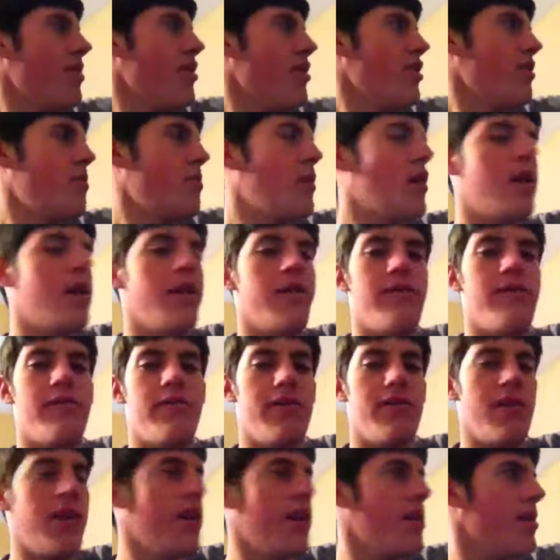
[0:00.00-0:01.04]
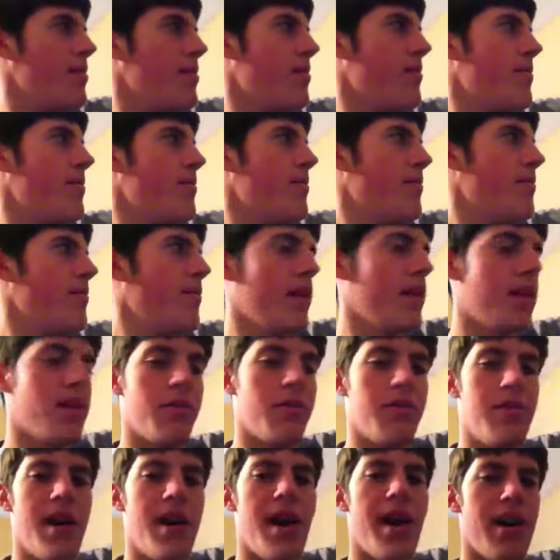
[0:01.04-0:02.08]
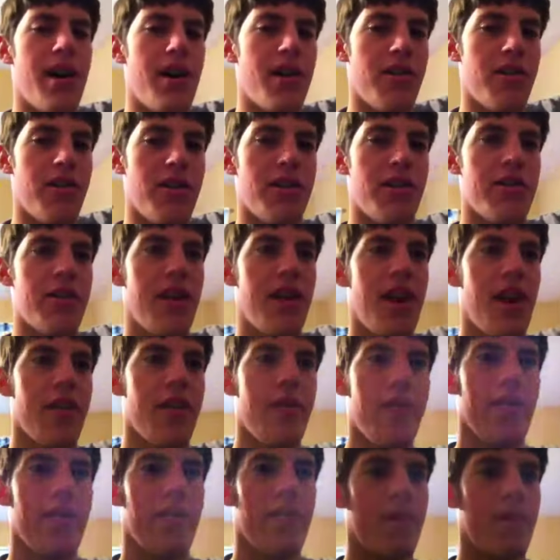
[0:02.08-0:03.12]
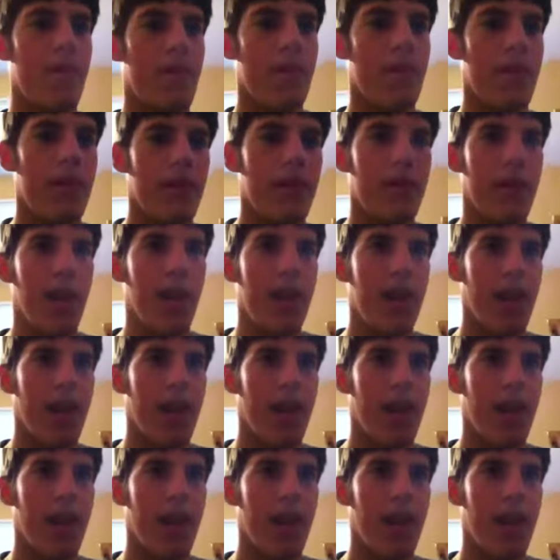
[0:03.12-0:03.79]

Speaking of uh, Michael Myers, it's kind of like